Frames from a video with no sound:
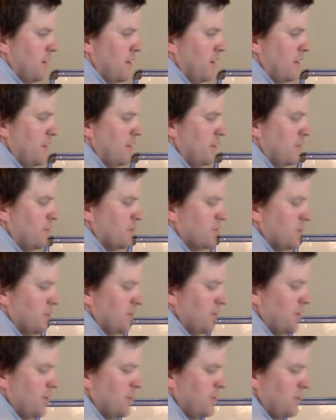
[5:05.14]
equals
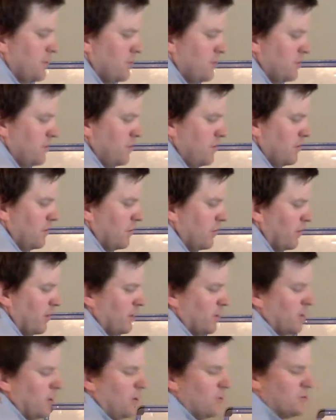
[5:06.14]
32. We're
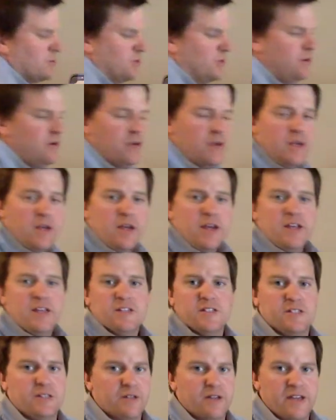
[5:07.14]
getting closer.
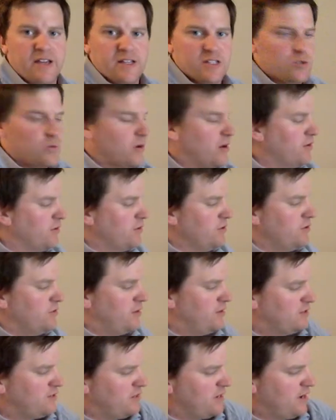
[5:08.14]
Still can't square root
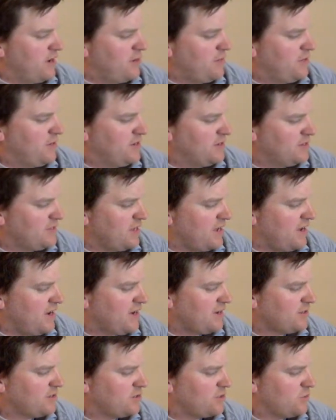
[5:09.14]
this yet because the
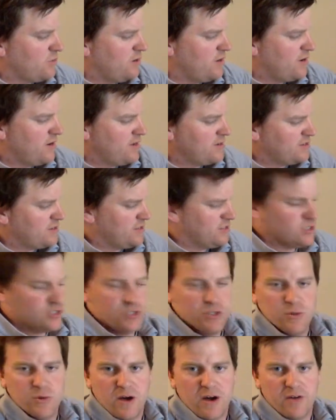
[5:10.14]
x squared has this
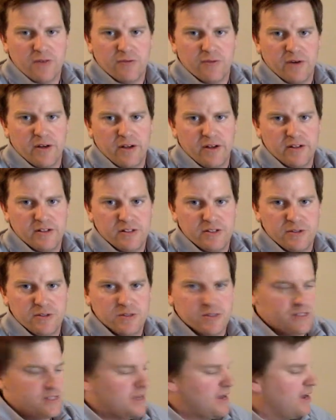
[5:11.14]
2 out front. 2's
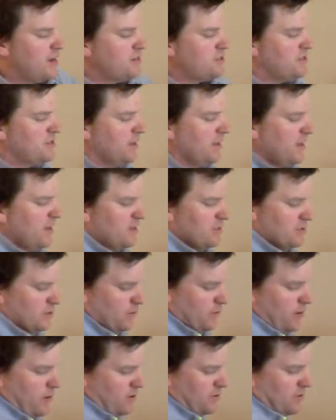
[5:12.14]
attached. So
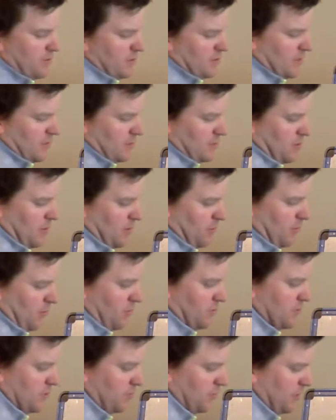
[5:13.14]
we know since that's being
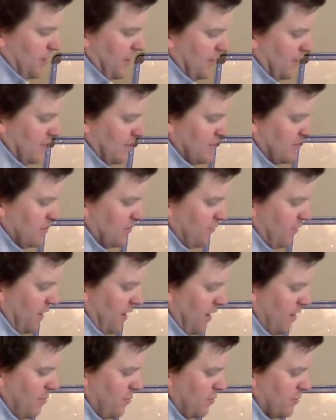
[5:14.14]
multiplied, let's
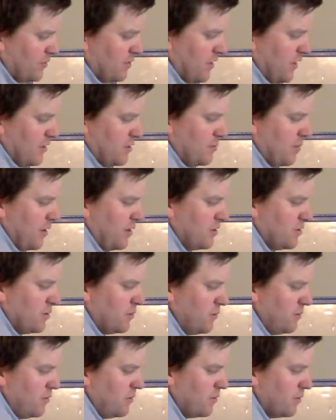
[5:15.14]
divide both sides by 2.